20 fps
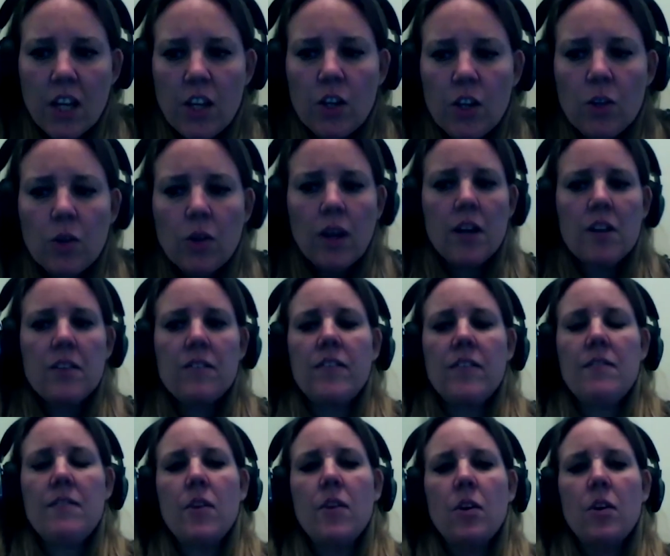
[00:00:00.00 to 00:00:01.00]
you kind of
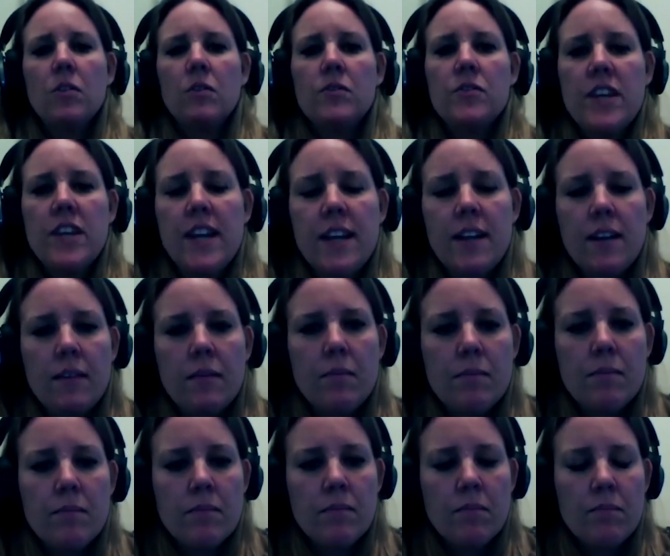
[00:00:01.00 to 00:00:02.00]
involved
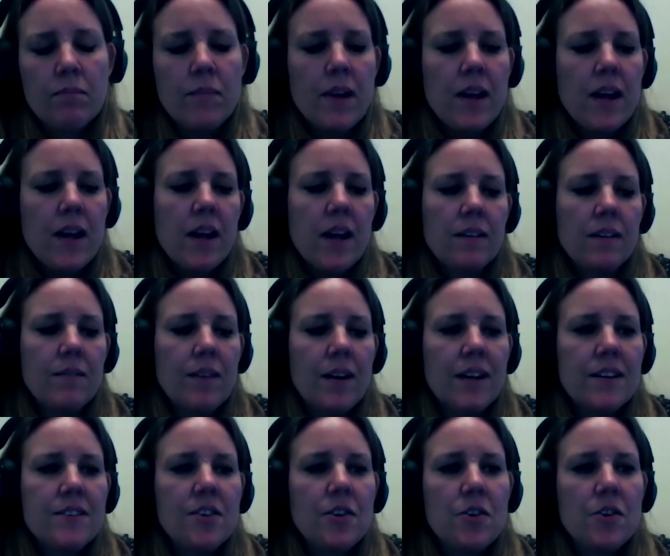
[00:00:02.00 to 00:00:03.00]
in,
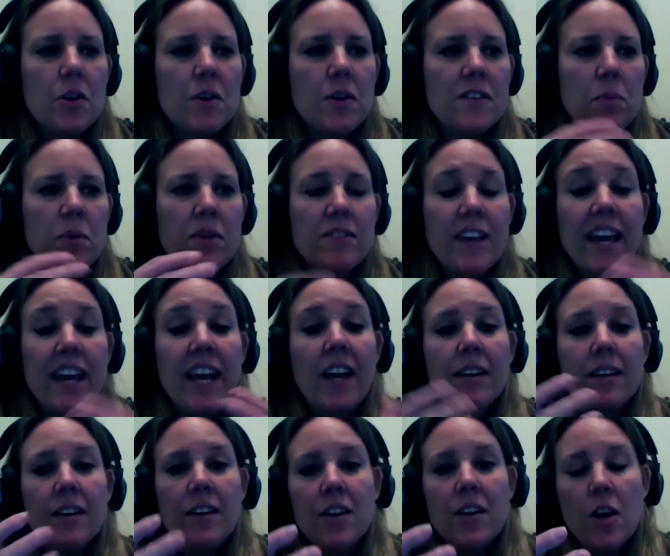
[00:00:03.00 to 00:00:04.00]
I don't know, I suppose,
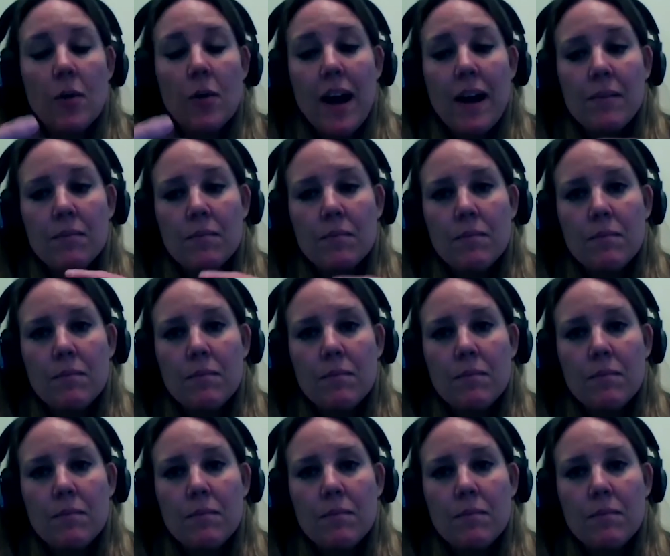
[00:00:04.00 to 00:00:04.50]
like, you know,